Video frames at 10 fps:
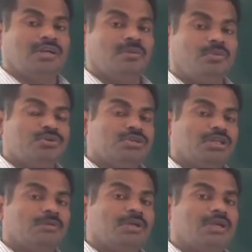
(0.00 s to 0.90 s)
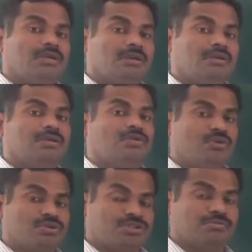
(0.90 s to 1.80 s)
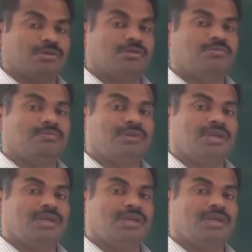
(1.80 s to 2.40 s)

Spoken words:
diffusion of electron and holes from